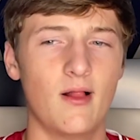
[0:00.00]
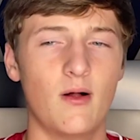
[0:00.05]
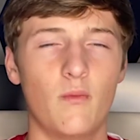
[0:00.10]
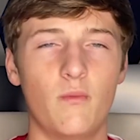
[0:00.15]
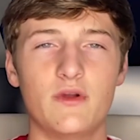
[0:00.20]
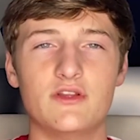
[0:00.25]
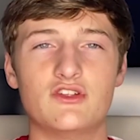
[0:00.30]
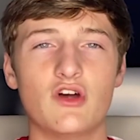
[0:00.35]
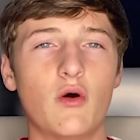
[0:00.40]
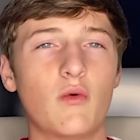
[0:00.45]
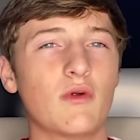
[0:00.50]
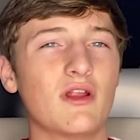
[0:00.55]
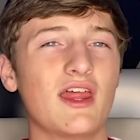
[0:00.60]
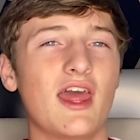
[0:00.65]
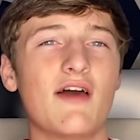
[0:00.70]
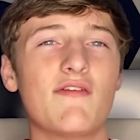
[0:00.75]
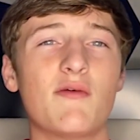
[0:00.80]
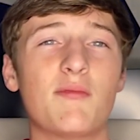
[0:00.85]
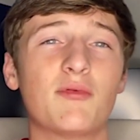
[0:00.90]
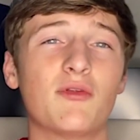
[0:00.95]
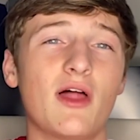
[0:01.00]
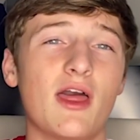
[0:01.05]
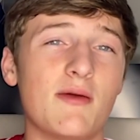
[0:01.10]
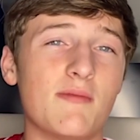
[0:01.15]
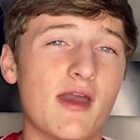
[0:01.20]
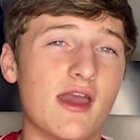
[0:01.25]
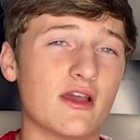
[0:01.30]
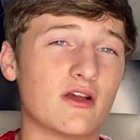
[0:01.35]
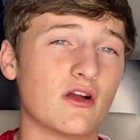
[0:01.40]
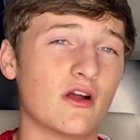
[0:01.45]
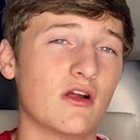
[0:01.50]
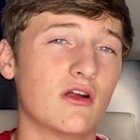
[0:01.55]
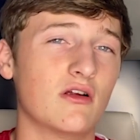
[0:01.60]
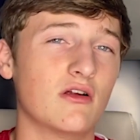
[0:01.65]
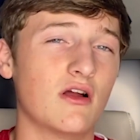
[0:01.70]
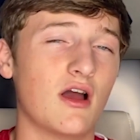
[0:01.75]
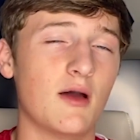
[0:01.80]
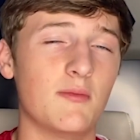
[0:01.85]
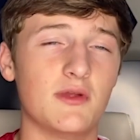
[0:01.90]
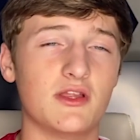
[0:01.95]
we don't really have a playmaker.
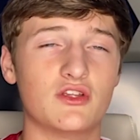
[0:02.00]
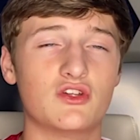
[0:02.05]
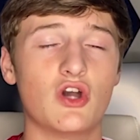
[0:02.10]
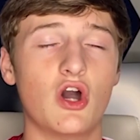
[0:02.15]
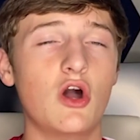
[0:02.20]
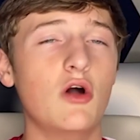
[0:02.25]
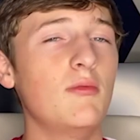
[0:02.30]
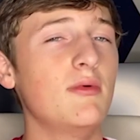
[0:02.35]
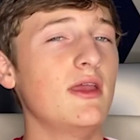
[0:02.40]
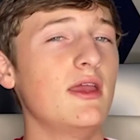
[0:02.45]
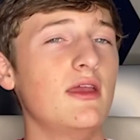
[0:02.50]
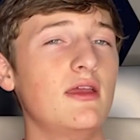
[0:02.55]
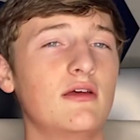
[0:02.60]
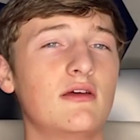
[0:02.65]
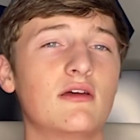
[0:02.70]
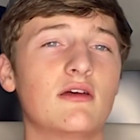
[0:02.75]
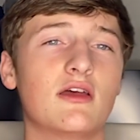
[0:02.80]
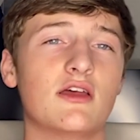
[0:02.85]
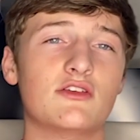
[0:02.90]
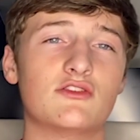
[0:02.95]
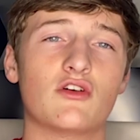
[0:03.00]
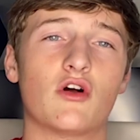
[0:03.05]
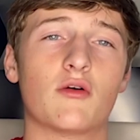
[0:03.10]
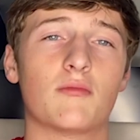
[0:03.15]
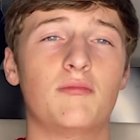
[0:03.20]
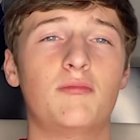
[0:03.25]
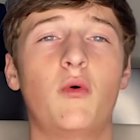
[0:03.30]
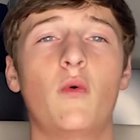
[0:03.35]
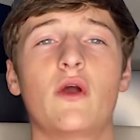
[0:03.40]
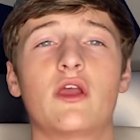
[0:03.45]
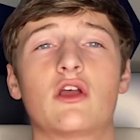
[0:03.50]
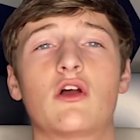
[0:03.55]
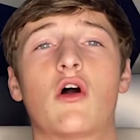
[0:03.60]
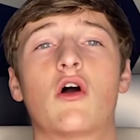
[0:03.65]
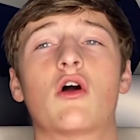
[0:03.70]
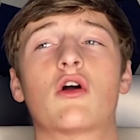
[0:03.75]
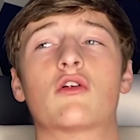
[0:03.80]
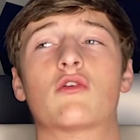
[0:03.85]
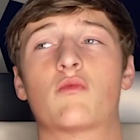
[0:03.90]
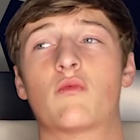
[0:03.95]
I mean, Kobe is our point
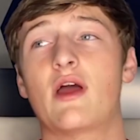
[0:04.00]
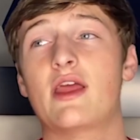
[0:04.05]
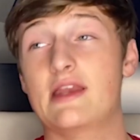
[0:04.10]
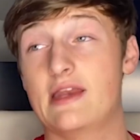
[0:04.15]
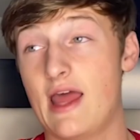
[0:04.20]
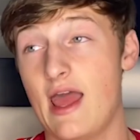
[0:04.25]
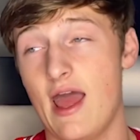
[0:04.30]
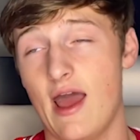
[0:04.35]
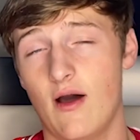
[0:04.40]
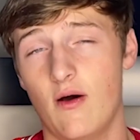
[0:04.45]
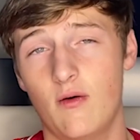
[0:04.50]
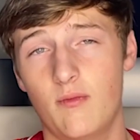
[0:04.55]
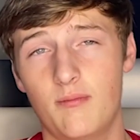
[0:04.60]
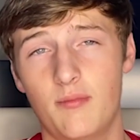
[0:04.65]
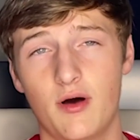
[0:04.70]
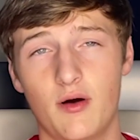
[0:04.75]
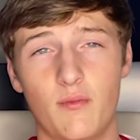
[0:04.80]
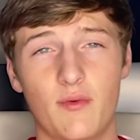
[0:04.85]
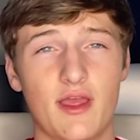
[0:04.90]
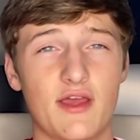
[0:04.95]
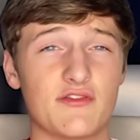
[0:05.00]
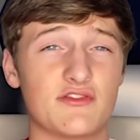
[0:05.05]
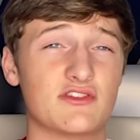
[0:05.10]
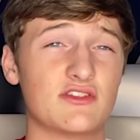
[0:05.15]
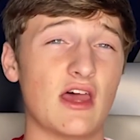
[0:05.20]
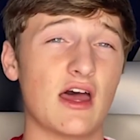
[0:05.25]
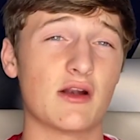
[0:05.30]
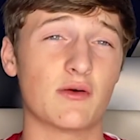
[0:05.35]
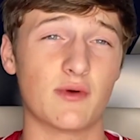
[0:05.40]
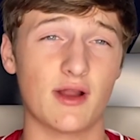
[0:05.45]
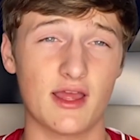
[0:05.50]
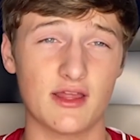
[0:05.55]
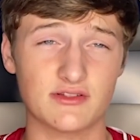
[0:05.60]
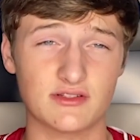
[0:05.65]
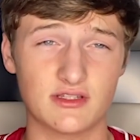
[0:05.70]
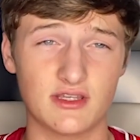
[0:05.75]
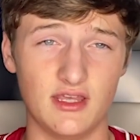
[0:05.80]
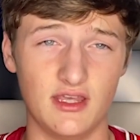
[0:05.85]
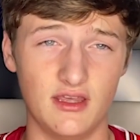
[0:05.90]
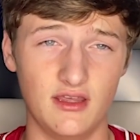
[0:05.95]
guard right now, but we have
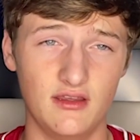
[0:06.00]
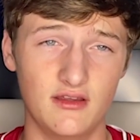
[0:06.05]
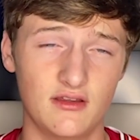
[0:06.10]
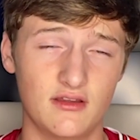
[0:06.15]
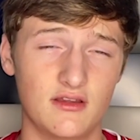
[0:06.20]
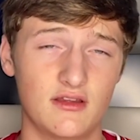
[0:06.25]
Satoransky.